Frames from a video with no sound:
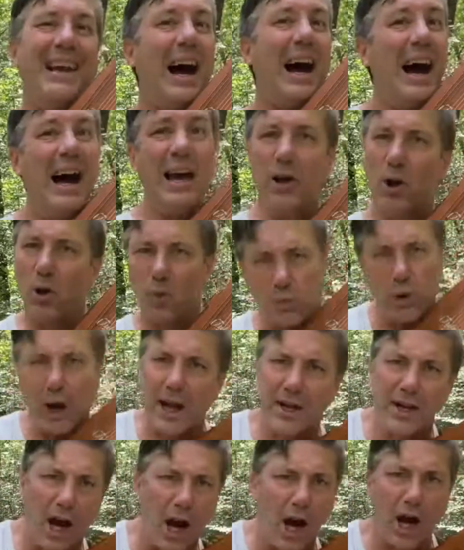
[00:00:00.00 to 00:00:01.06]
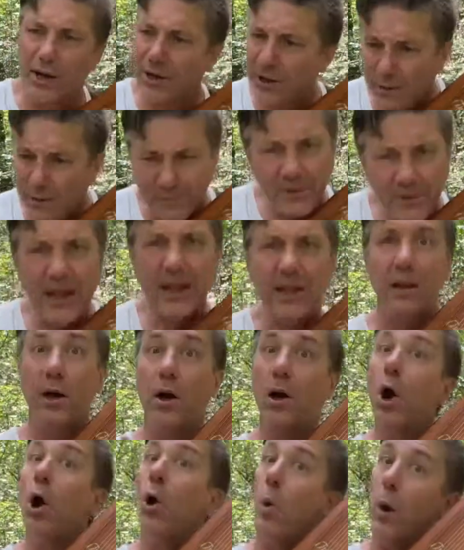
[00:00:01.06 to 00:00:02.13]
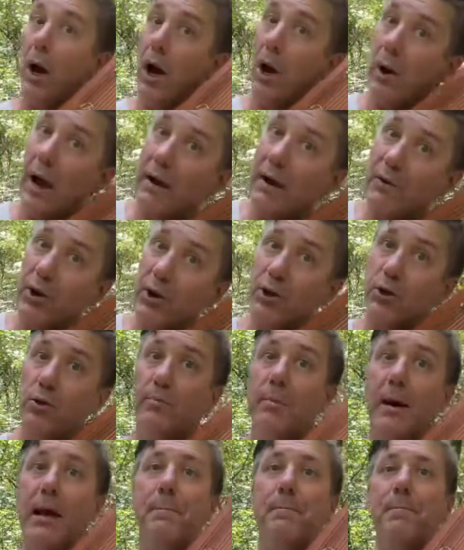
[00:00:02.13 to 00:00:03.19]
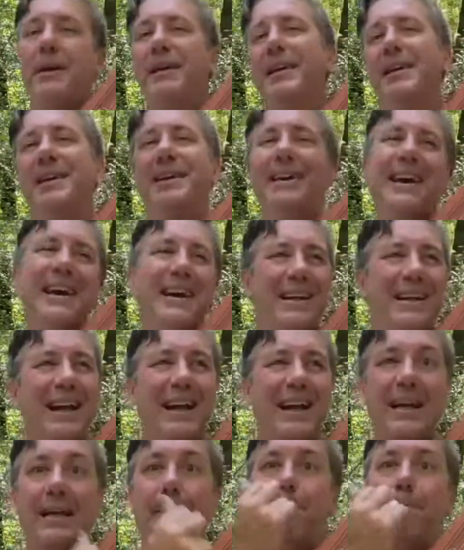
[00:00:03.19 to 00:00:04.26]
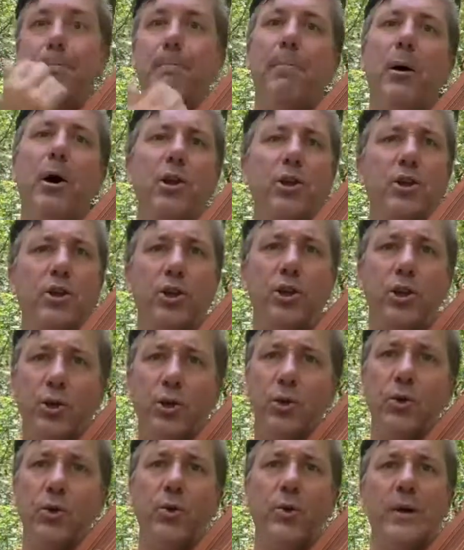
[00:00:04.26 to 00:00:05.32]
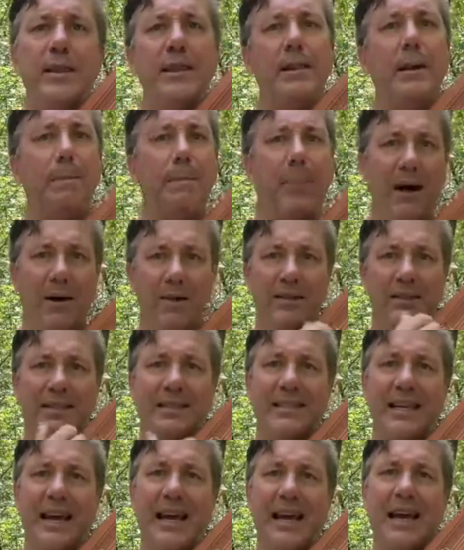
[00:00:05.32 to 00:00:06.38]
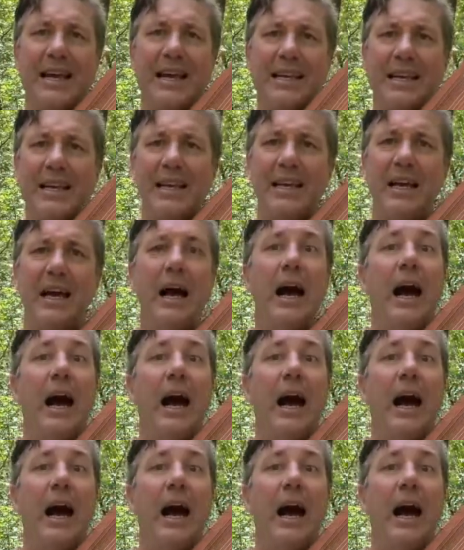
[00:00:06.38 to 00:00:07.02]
I'll run under feet wherever you may be, and I'll leap on you in the pounce, said he.